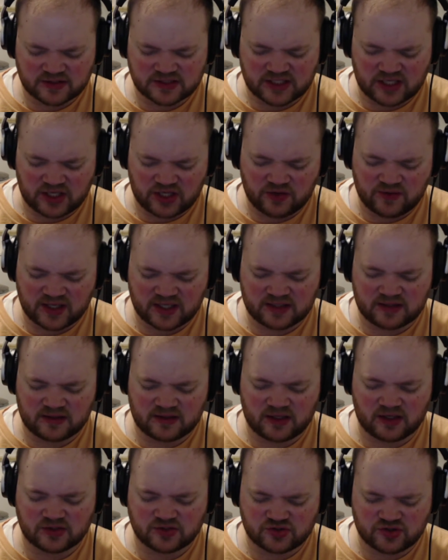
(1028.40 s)
that you can
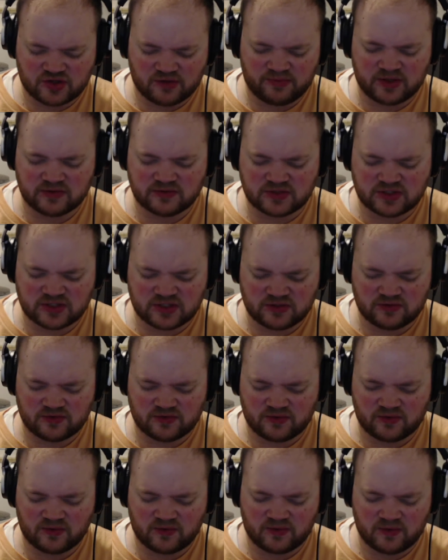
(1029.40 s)
attribute
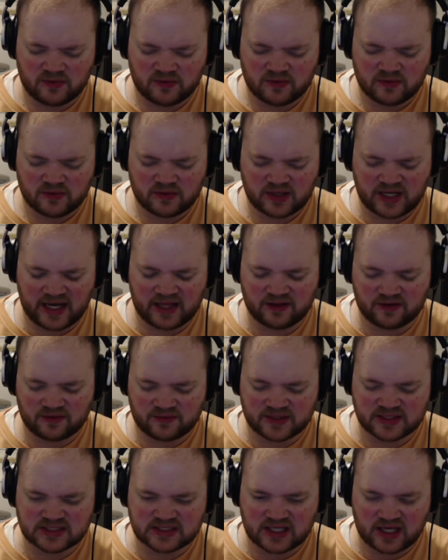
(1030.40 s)
to Kylo
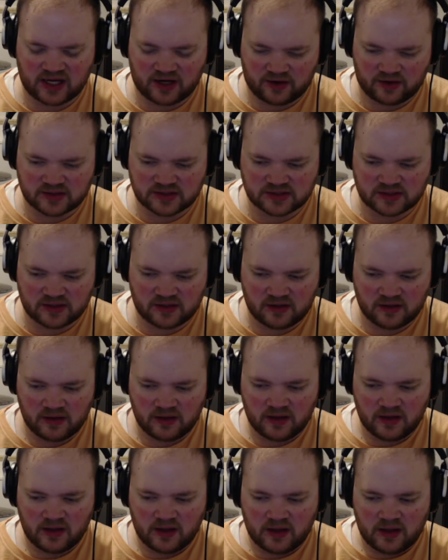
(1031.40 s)
Ren's character.
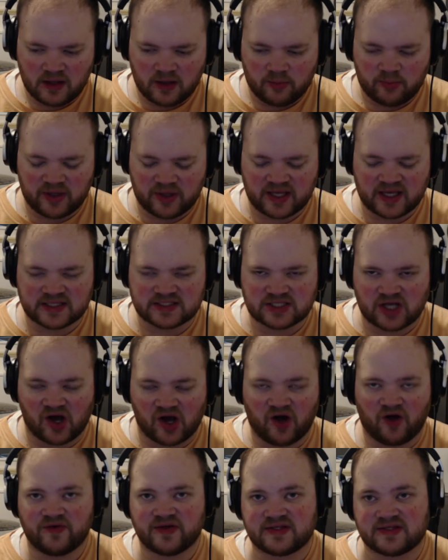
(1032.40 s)
Because
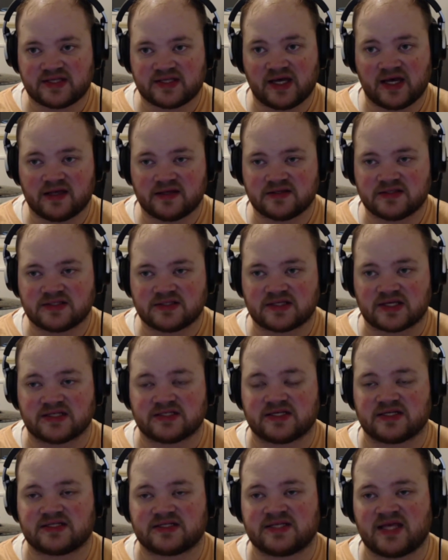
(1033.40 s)
all it does
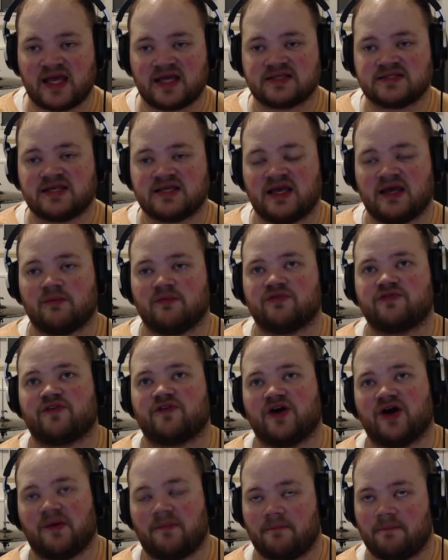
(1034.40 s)
is it takes him
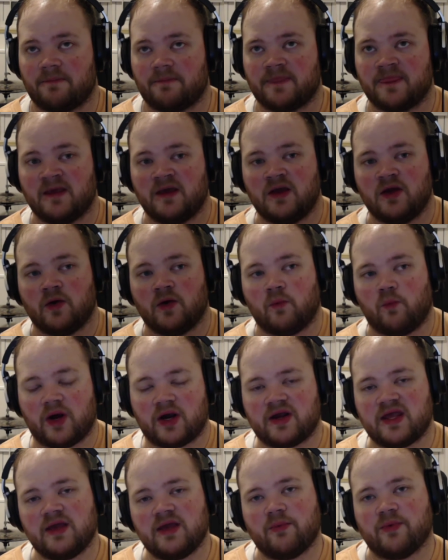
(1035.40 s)
from
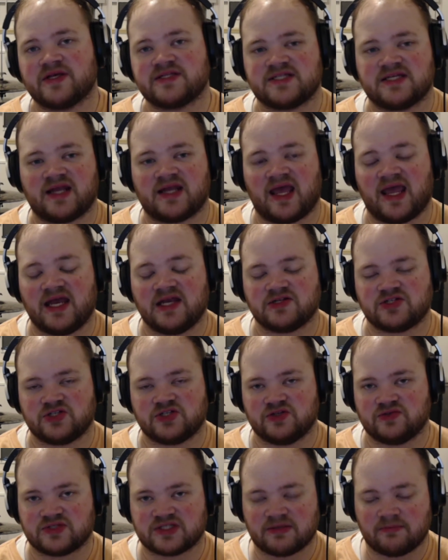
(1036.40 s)
where he was in 8
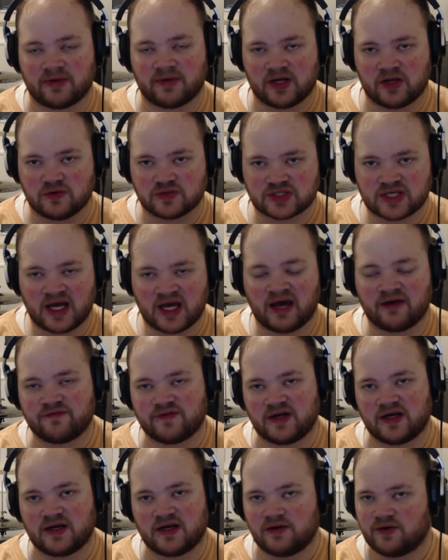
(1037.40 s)
to somebody who's
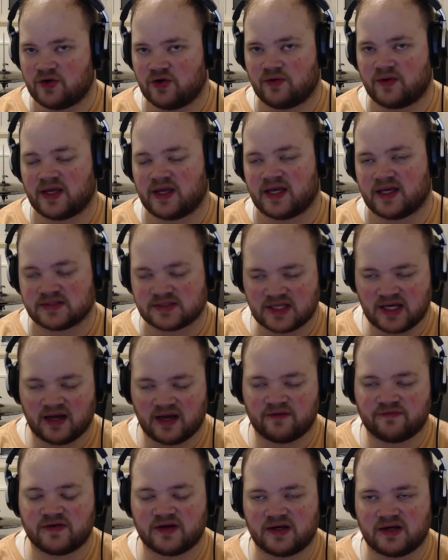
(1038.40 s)
confident in who he is,
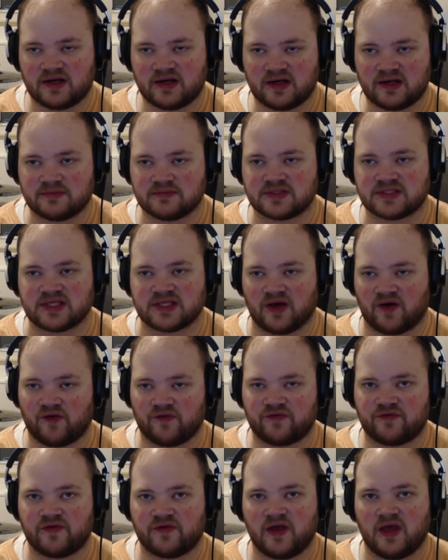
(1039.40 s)
confident in
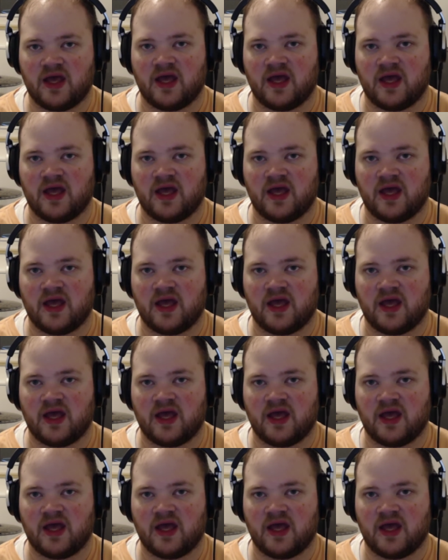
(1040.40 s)
himself,